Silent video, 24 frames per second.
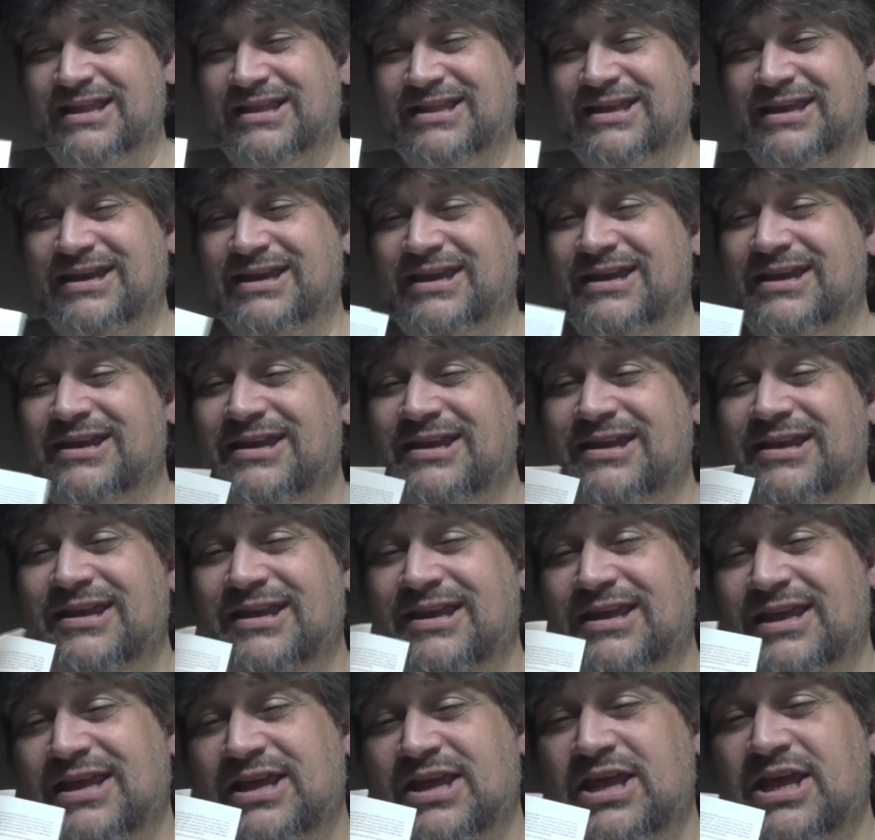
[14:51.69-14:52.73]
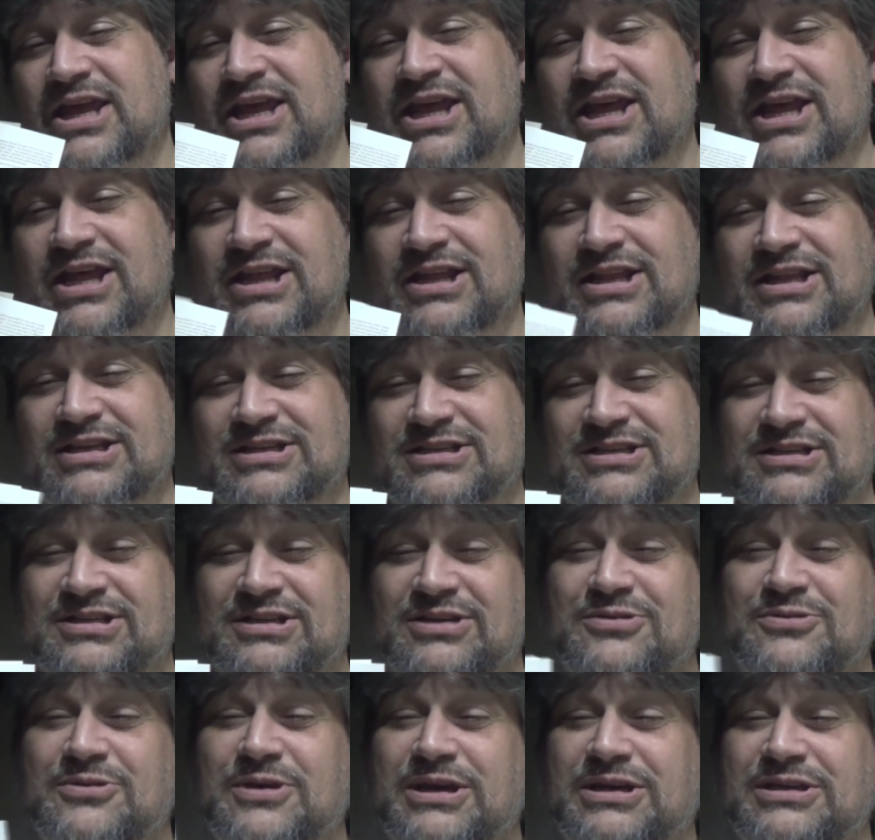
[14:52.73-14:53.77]
thick, this is a
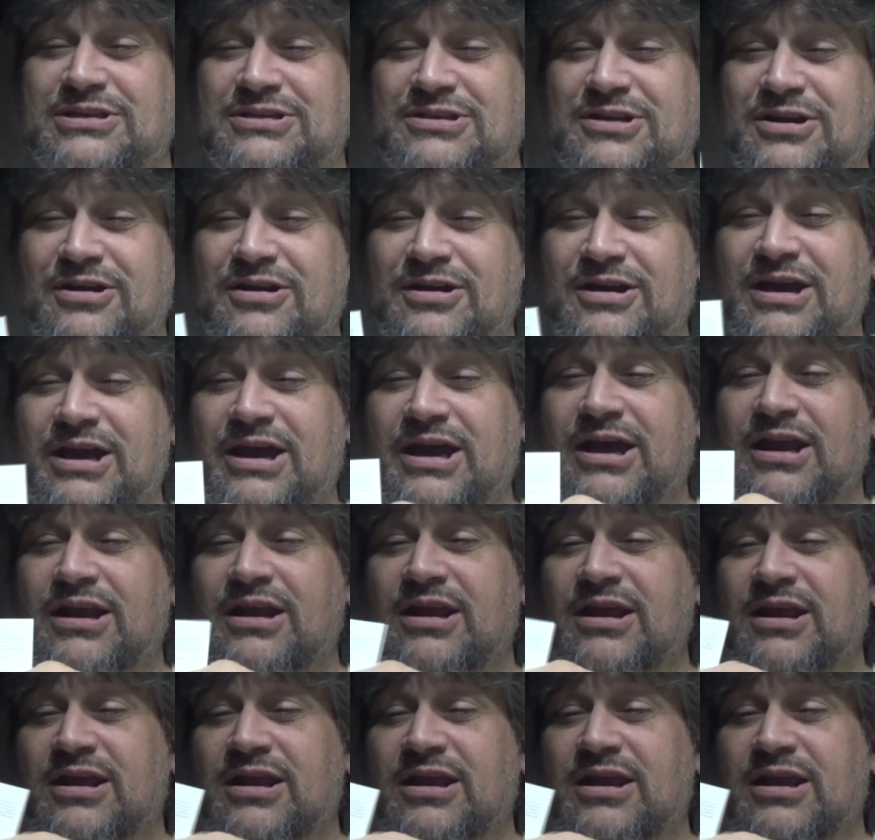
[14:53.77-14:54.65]
quick start guide.